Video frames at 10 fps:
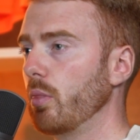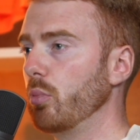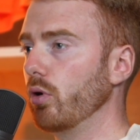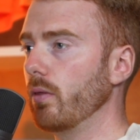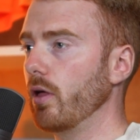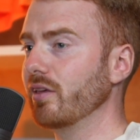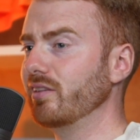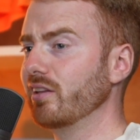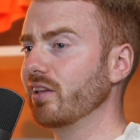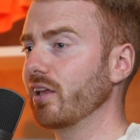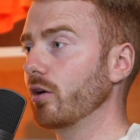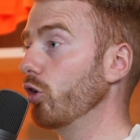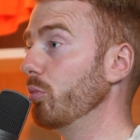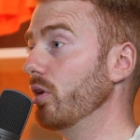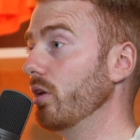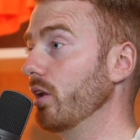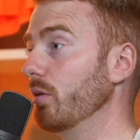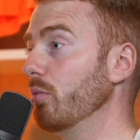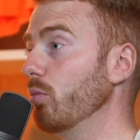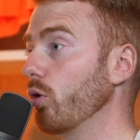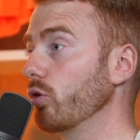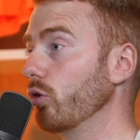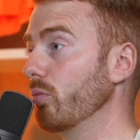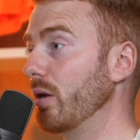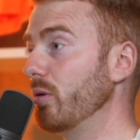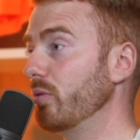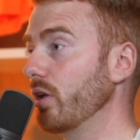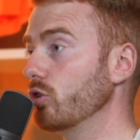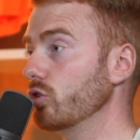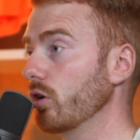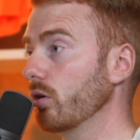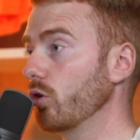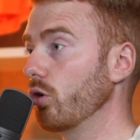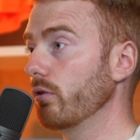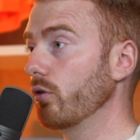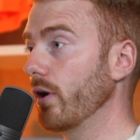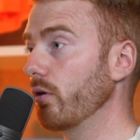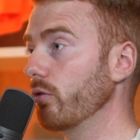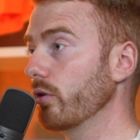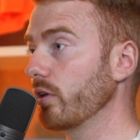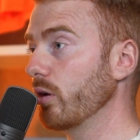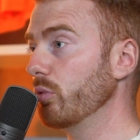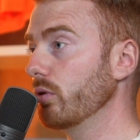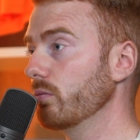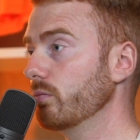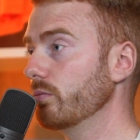But I still think there could have been a little bit more done, maybe potentially on covering ground, for example.